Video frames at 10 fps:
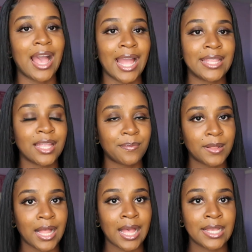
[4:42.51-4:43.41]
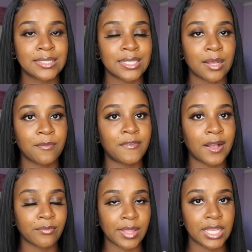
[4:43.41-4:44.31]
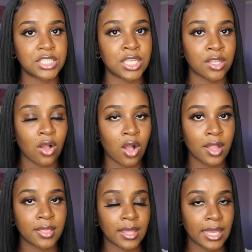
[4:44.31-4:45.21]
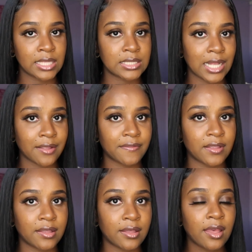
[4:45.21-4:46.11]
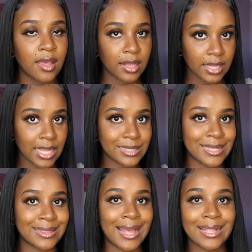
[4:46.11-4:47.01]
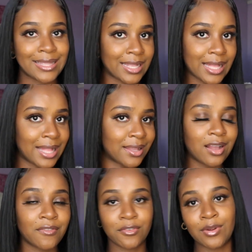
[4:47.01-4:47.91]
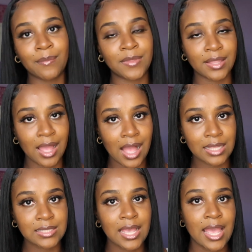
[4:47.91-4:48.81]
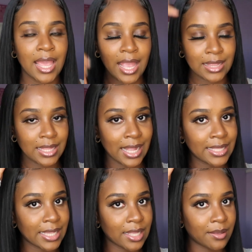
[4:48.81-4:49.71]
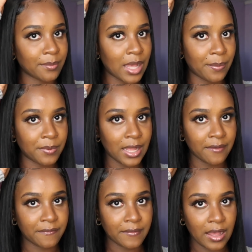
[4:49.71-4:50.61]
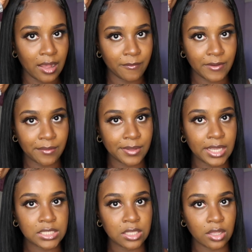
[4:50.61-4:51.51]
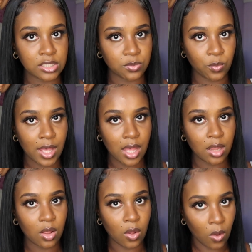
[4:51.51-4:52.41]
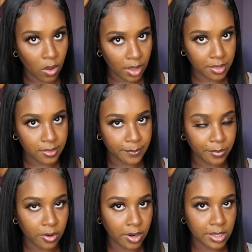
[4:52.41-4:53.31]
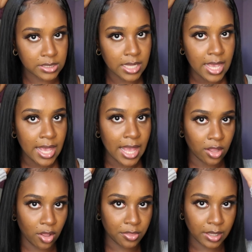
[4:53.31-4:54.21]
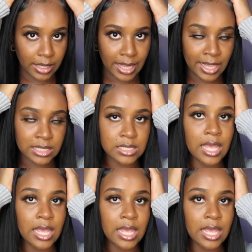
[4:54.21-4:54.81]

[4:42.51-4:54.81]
I did apply some foundation on the inside of the lace, and that did kind of cover up the knots, and then I did apply foundation as well on the parts and on the lace,